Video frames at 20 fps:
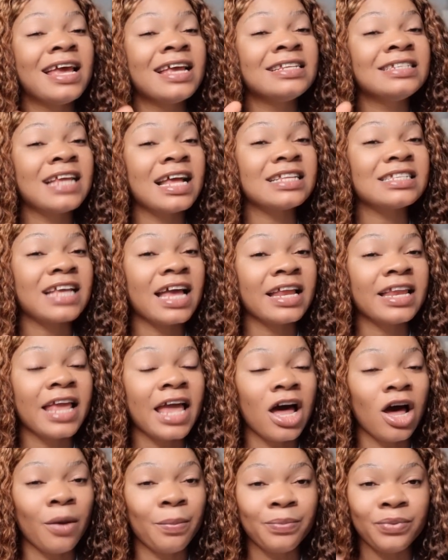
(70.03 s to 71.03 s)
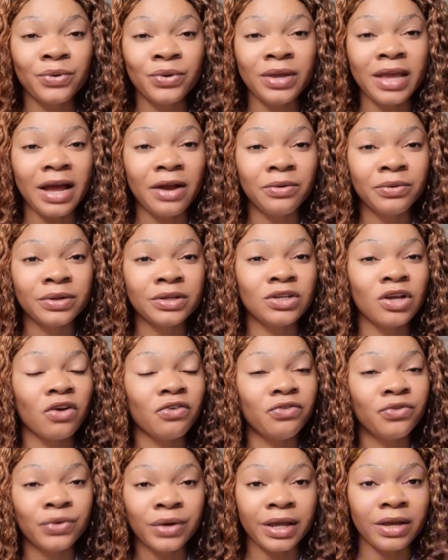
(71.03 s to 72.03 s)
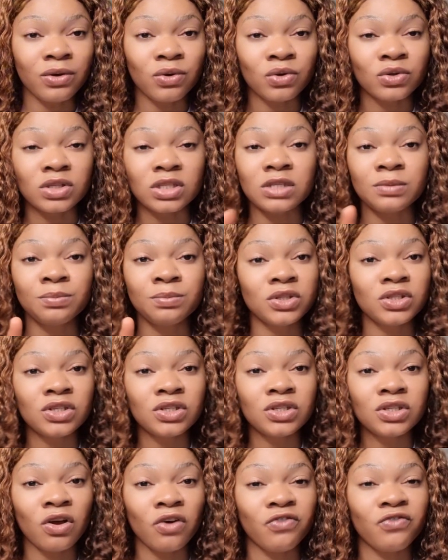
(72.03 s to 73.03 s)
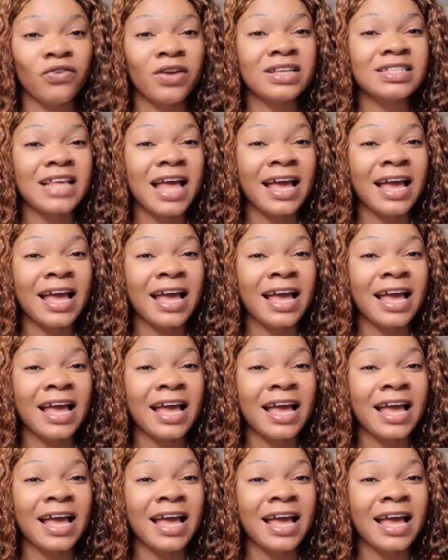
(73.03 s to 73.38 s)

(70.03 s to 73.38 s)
that can help you get rid of wrinkles, smoothen your face,